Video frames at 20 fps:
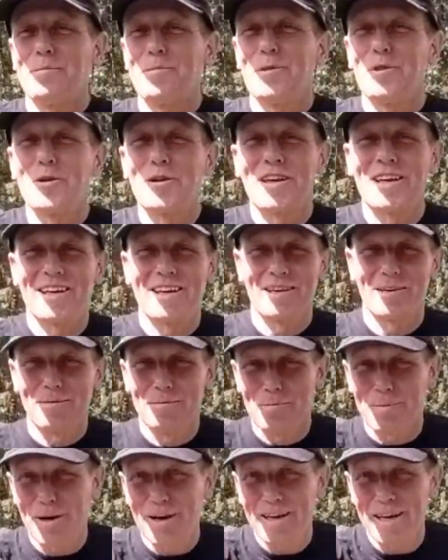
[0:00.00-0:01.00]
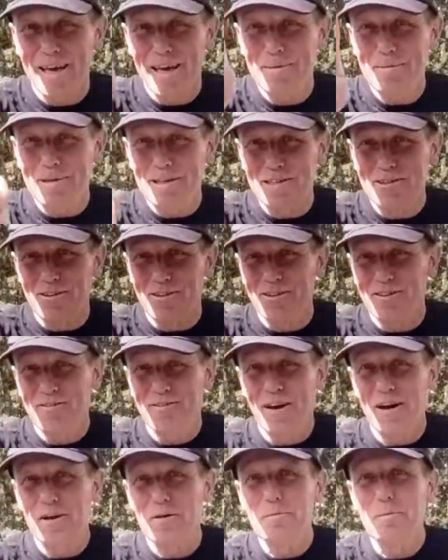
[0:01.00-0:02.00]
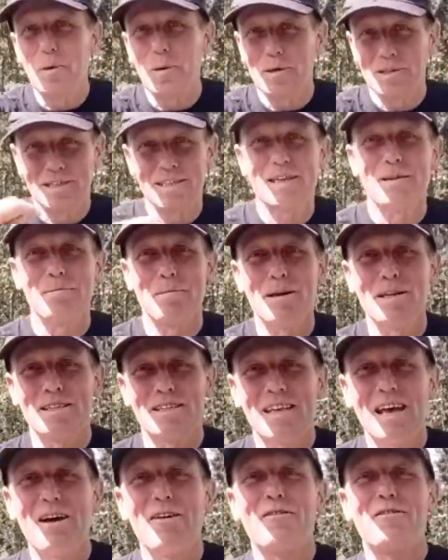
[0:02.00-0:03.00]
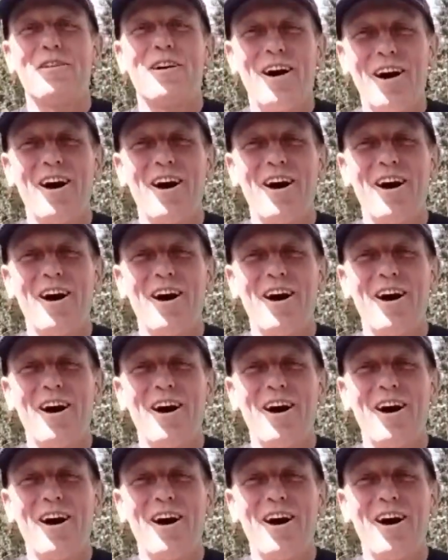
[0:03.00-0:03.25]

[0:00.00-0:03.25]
looking at my image on the phone, pointing at myself.